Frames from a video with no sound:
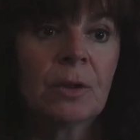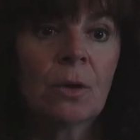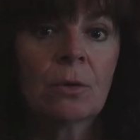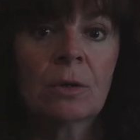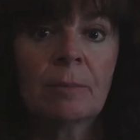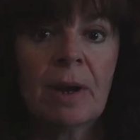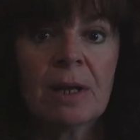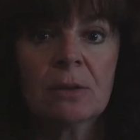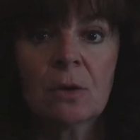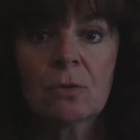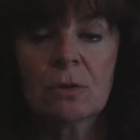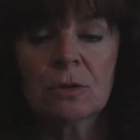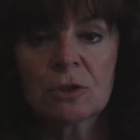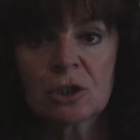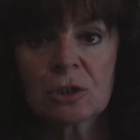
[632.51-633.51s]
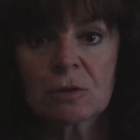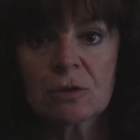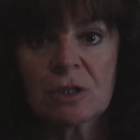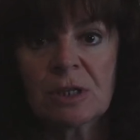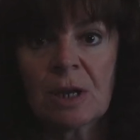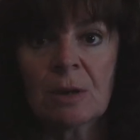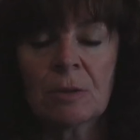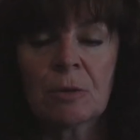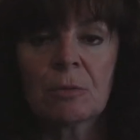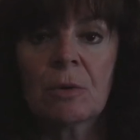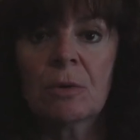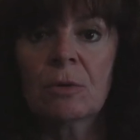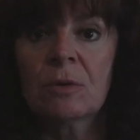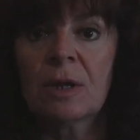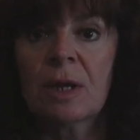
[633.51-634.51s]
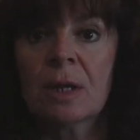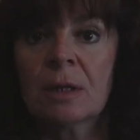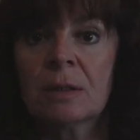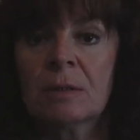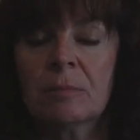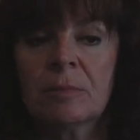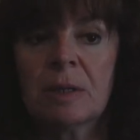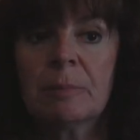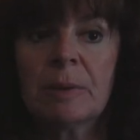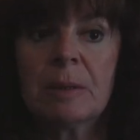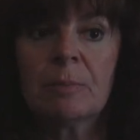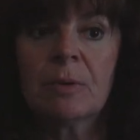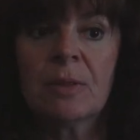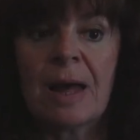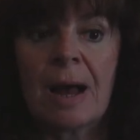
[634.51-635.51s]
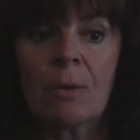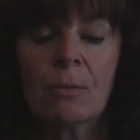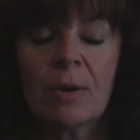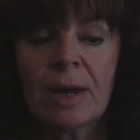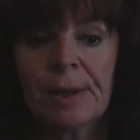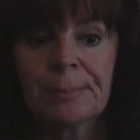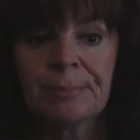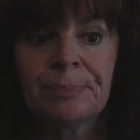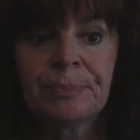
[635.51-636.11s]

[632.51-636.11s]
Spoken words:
go to my local church down the road and meet people that way.